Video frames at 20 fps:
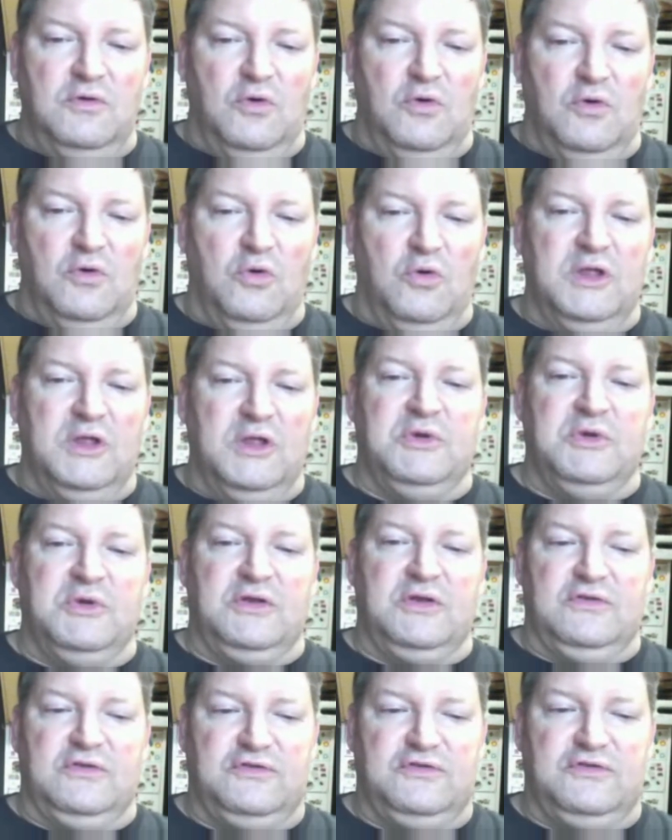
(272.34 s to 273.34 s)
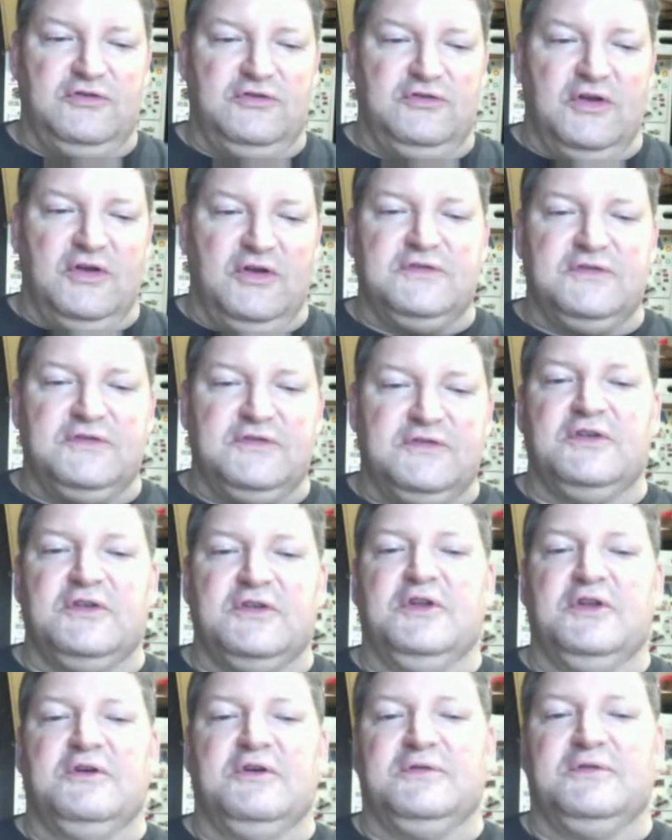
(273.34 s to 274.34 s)
only make just
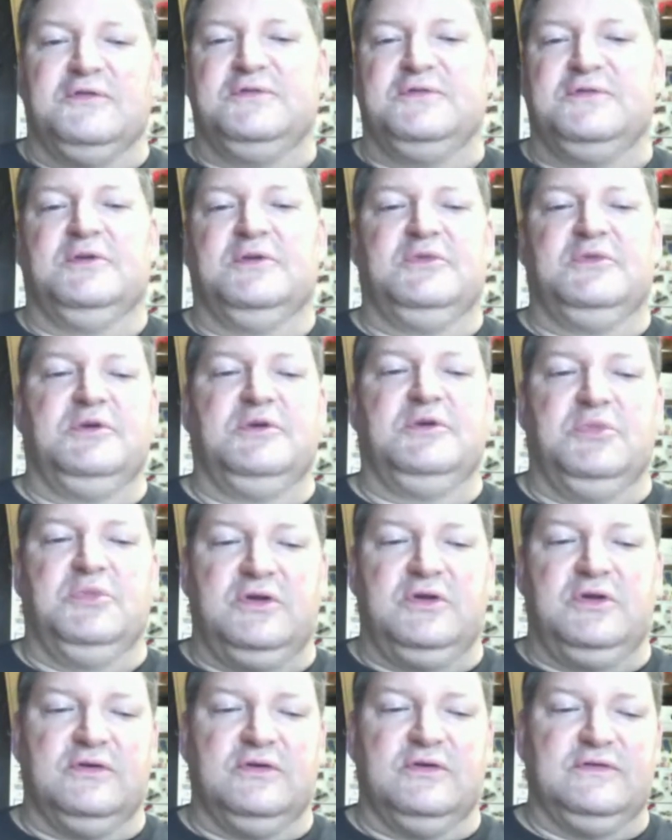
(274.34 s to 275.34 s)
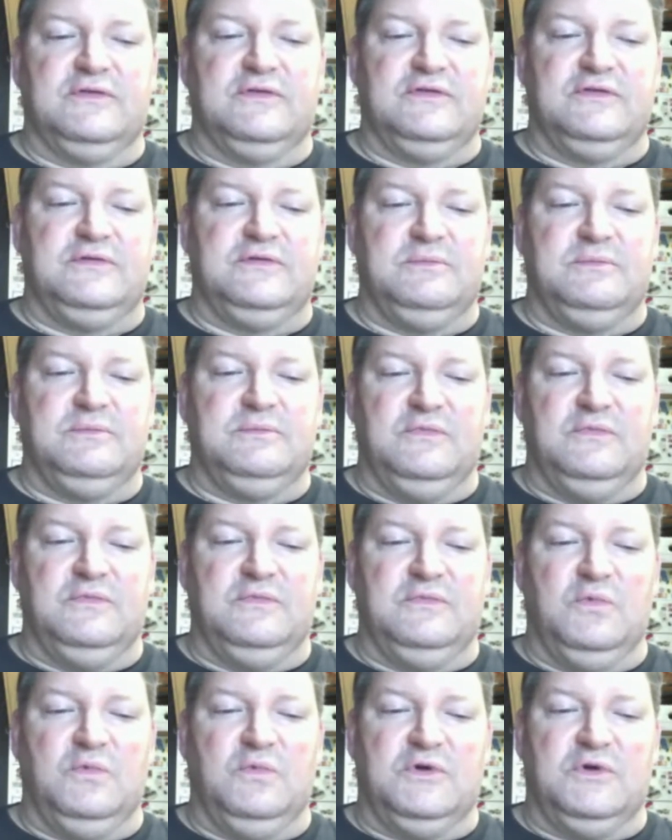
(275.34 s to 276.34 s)
enough of something, because
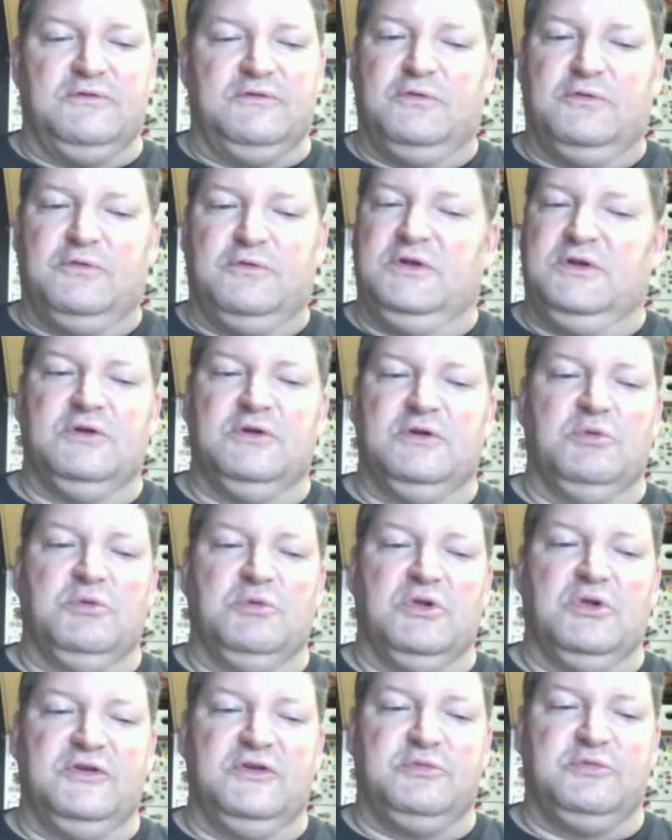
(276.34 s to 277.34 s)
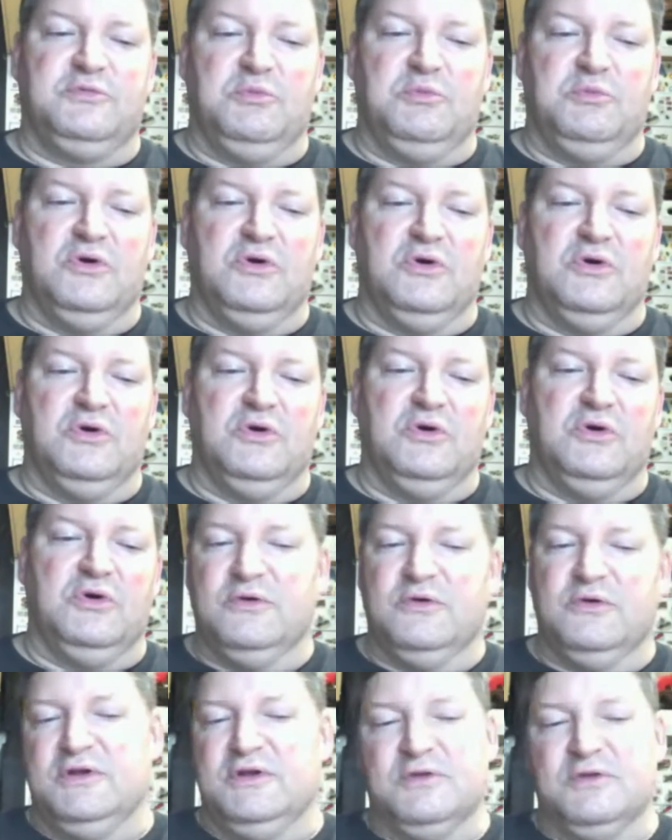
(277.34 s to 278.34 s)
what if we need a replacement part later
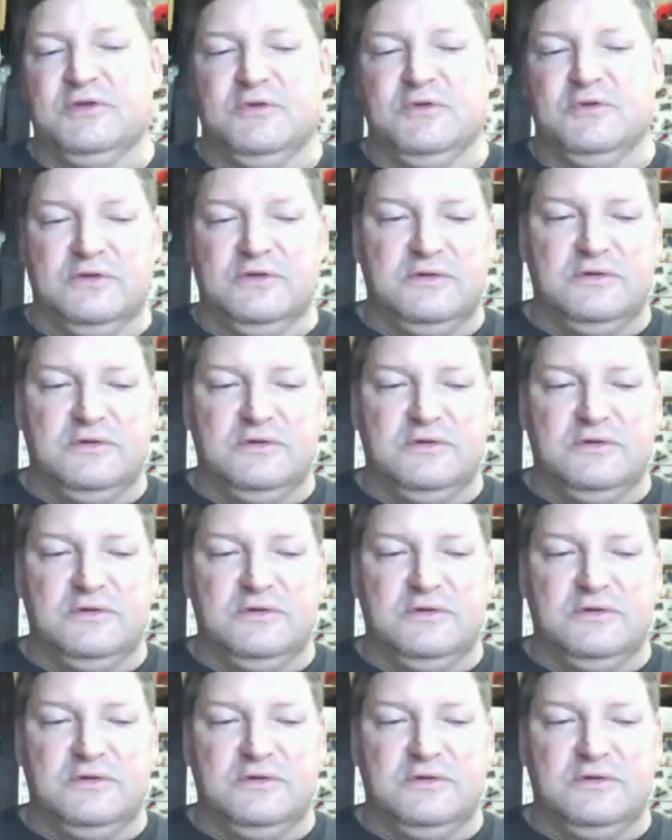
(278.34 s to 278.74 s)
on down the road?